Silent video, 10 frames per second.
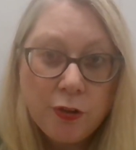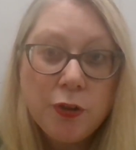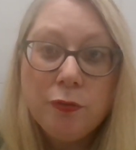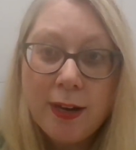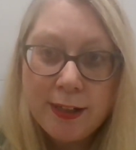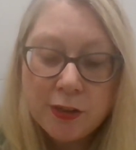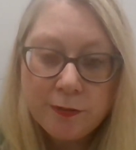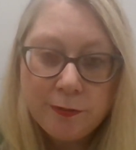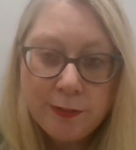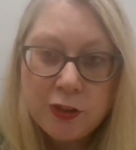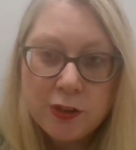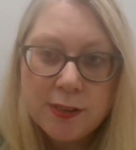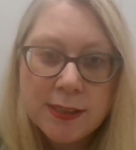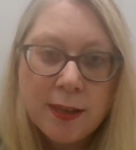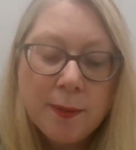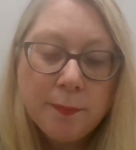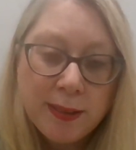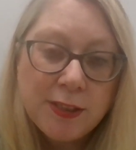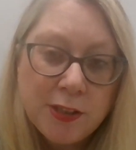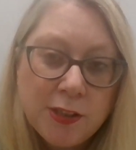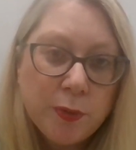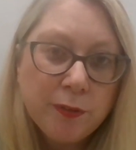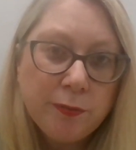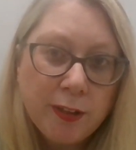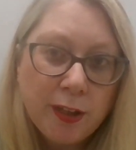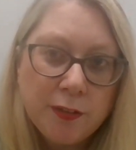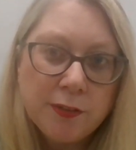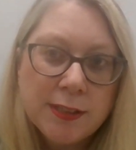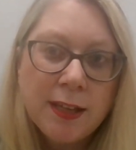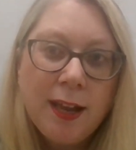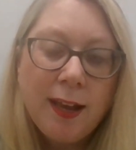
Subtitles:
new range of features. Please use one of those